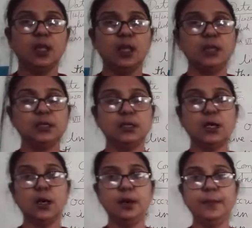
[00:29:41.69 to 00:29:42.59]
his
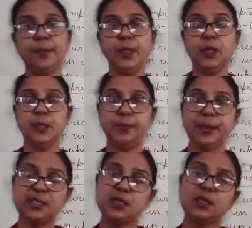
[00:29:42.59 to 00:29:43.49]
um, the
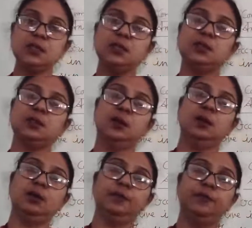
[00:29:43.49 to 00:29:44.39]
president's
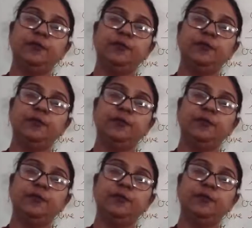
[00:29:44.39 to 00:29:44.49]
uh,